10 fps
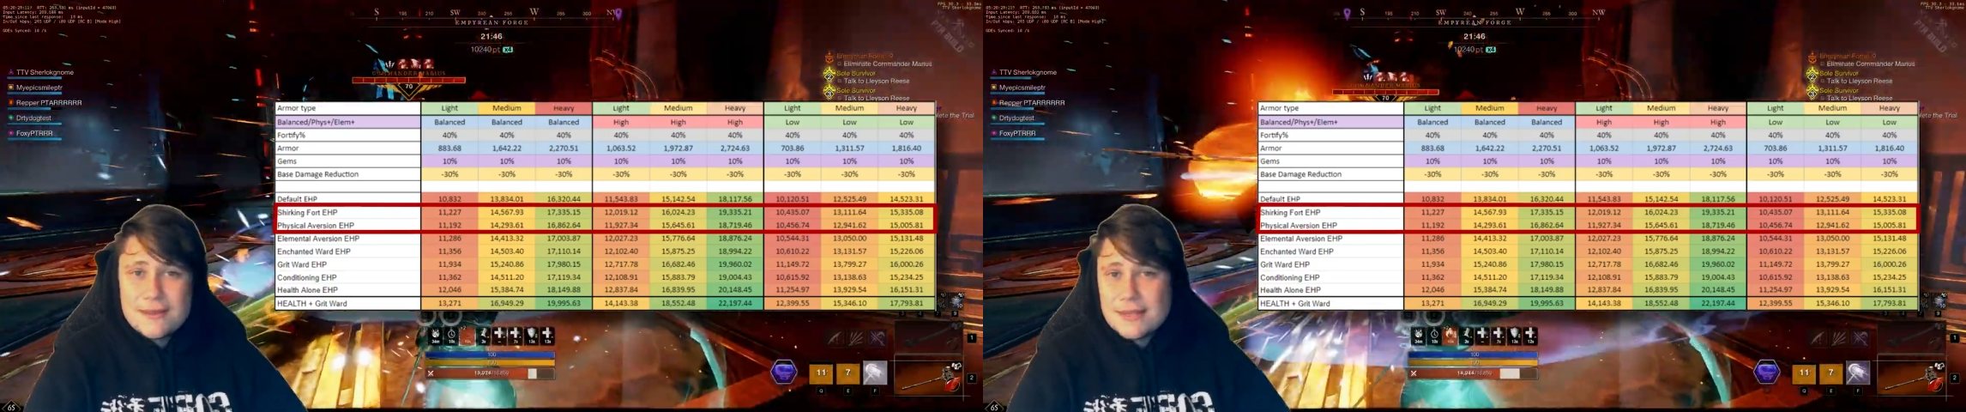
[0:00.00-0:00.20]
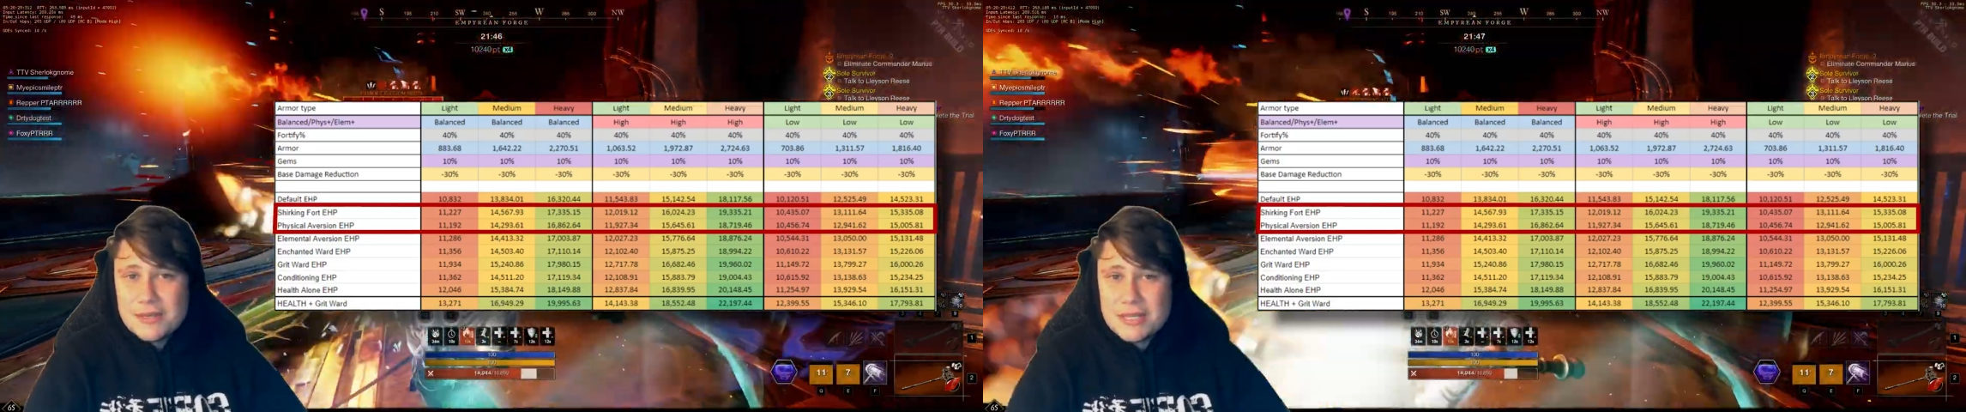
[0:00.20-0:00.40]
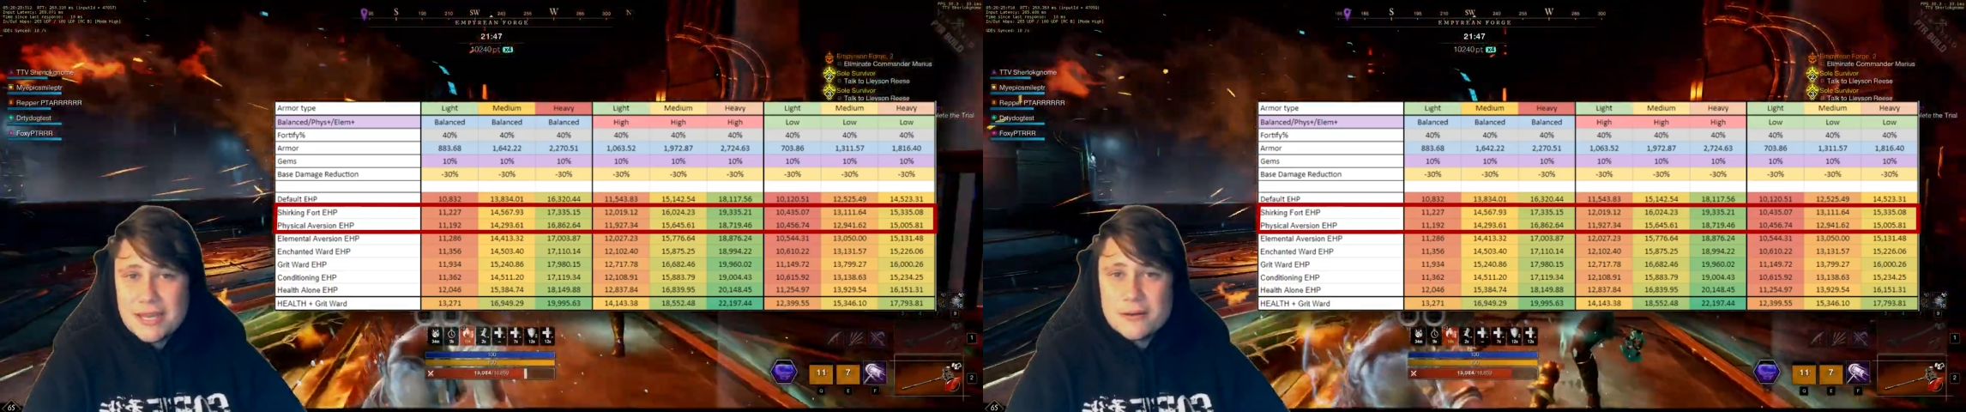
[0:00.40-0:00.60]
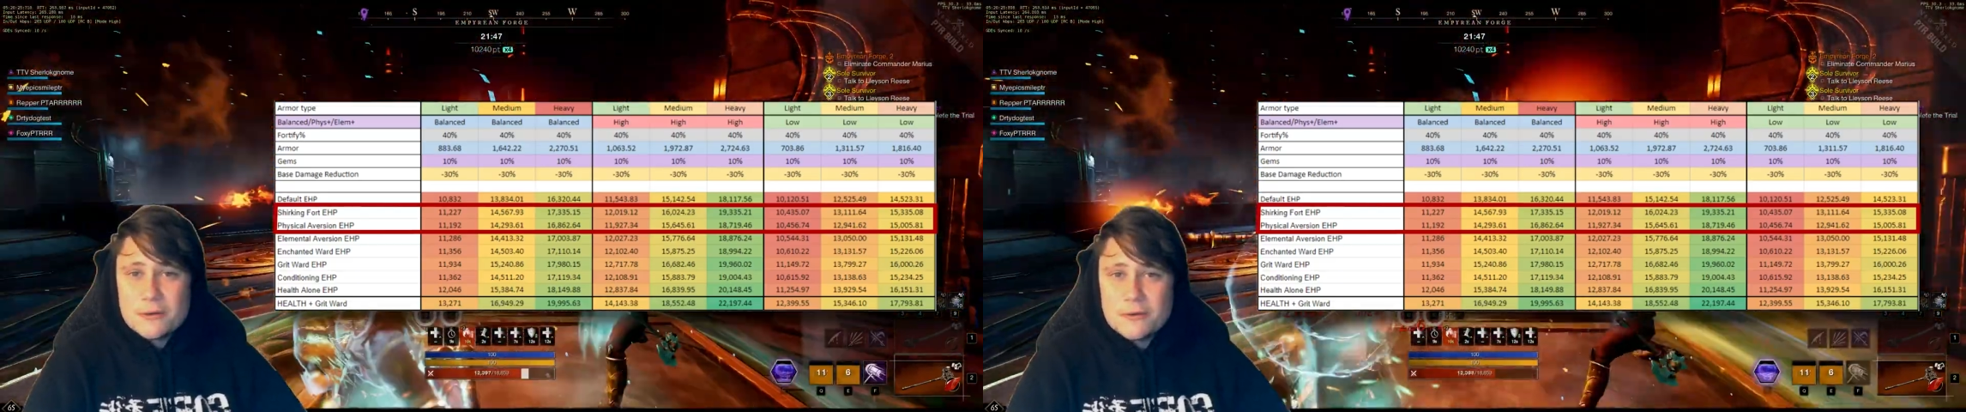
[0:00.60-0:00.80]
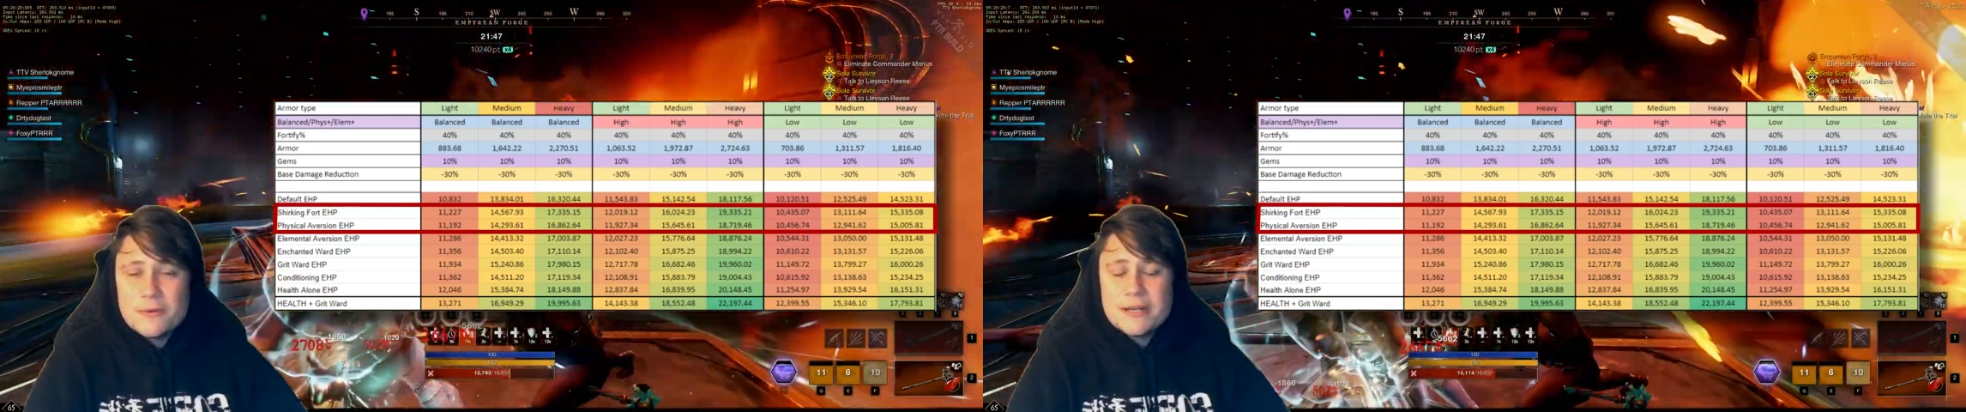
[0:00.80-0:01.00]
then you can
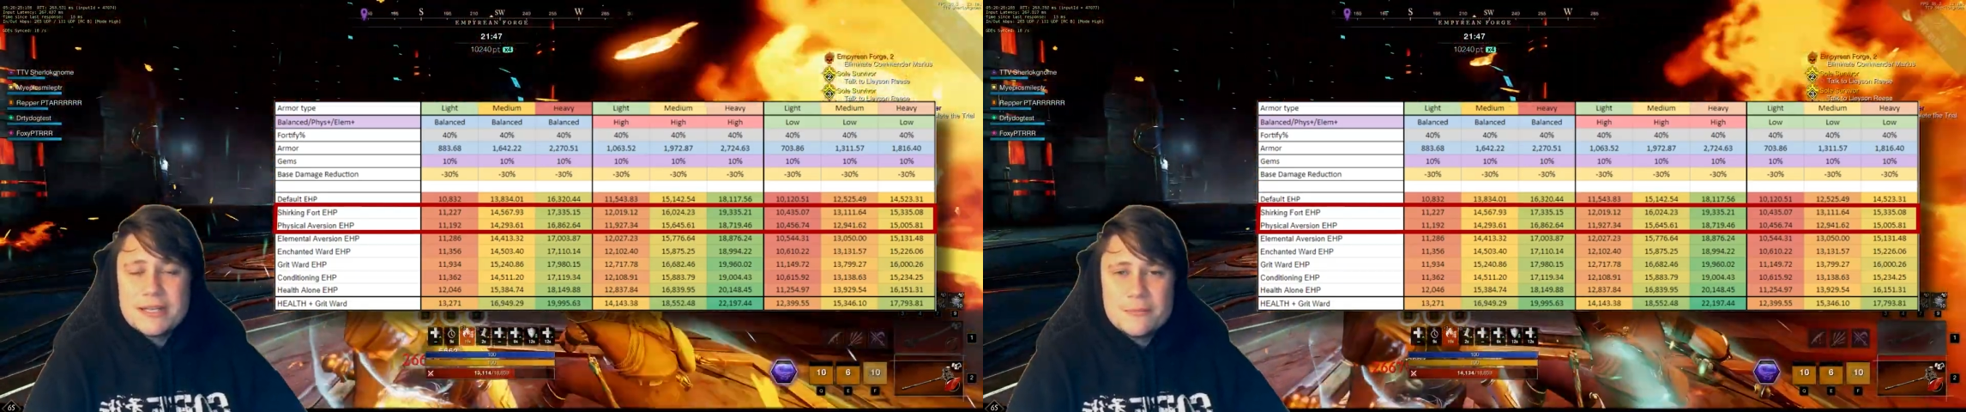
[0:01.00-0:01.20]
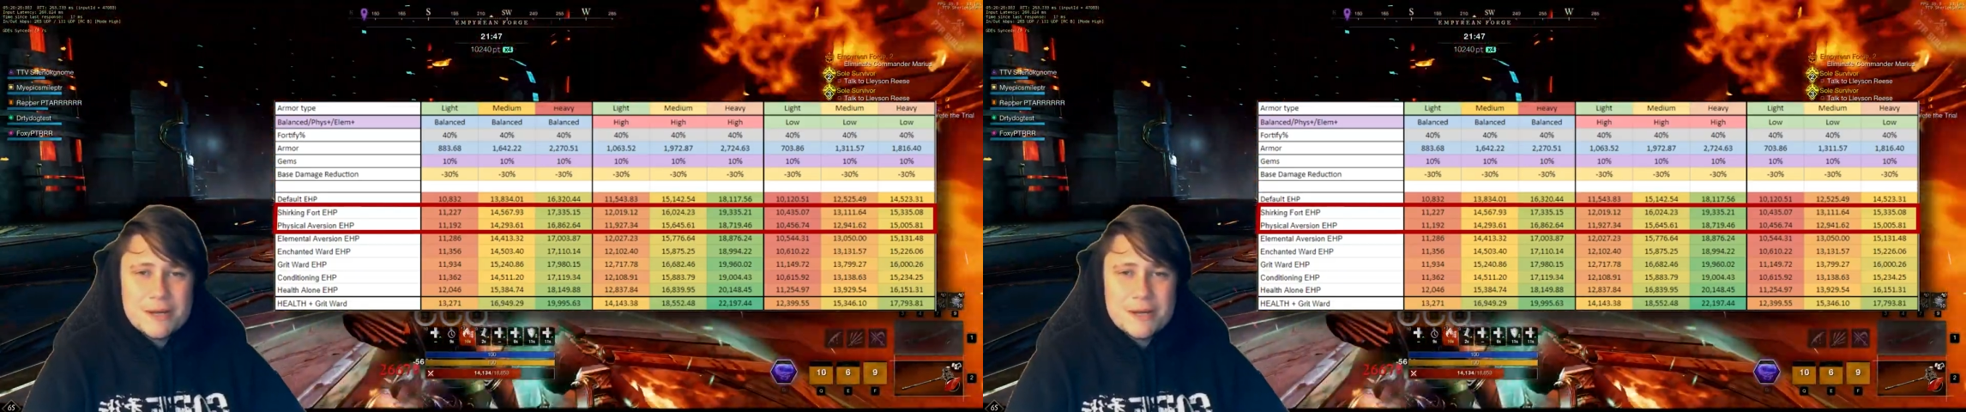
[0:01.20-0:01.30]
look at running it,